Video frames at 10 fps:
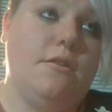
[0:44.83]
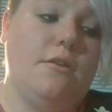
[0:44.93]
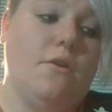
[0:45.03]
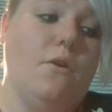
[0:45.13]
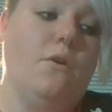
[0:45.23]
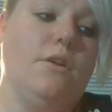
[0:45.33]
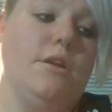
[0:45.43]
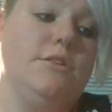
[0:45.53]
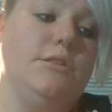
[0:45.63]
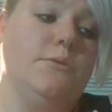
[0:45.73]
hold
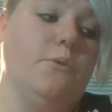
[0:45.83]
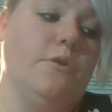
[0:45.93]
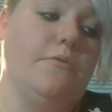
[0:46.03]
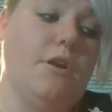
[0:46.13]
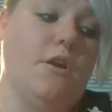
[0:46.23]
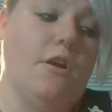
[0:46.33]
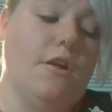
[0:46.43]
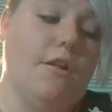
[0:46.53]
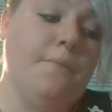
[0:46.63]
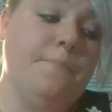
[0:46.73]
on to or
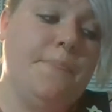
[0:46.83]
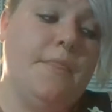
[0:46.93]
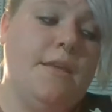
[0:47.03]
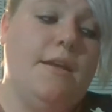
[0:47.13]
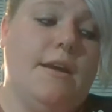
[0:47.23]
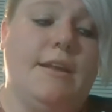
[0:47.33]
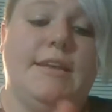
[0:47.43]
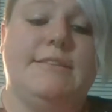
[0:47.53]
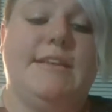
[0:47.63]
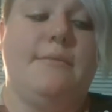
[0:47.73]
recall. An
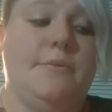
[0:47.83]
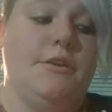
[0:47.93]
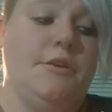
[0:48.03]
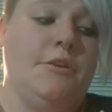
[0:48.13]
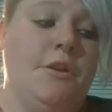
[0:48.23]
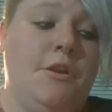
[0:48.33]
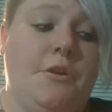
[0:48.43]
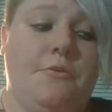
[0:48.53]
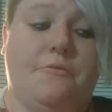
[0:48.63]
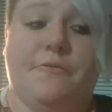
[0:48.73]
examiner
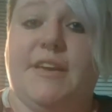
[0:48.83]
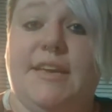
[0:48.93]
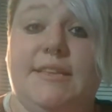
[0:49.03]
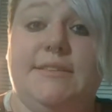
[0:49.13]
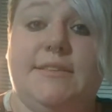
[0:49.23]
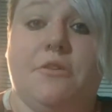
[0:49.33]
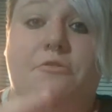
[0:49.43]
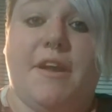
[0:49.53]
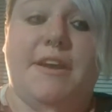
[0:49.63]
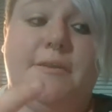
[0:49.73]
reads a
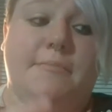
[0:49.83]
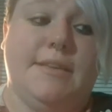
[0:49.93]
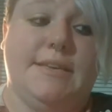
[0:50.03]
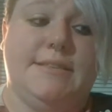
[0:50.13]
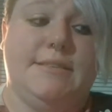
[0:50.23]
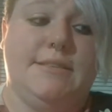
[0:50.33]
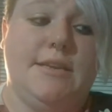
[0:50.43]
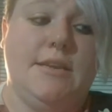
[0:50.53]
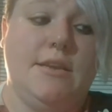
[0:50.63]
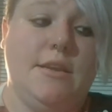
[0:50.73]
random list
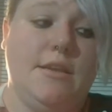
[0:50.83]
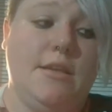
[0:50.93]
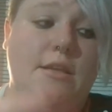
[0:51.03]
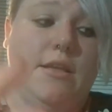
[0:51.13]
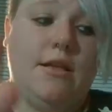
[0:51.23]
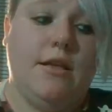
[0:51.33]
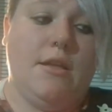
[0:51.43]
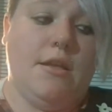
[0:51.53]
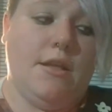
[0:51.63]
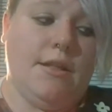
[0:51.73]

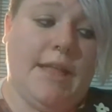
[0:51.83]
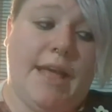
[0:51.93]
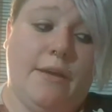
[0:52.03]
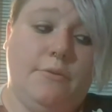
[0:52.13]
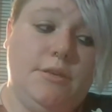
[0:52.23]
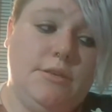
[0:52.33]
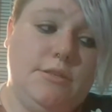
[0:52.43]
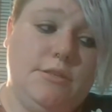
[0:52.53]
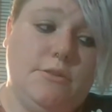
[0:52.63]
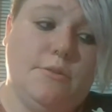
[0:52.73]
aloud
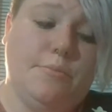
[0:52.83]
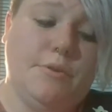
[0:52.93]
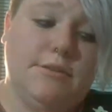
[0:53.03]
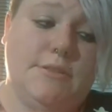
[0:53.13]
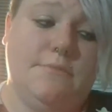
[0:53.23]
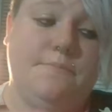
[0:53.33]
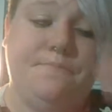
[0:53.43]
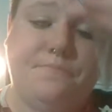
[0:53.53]
to the person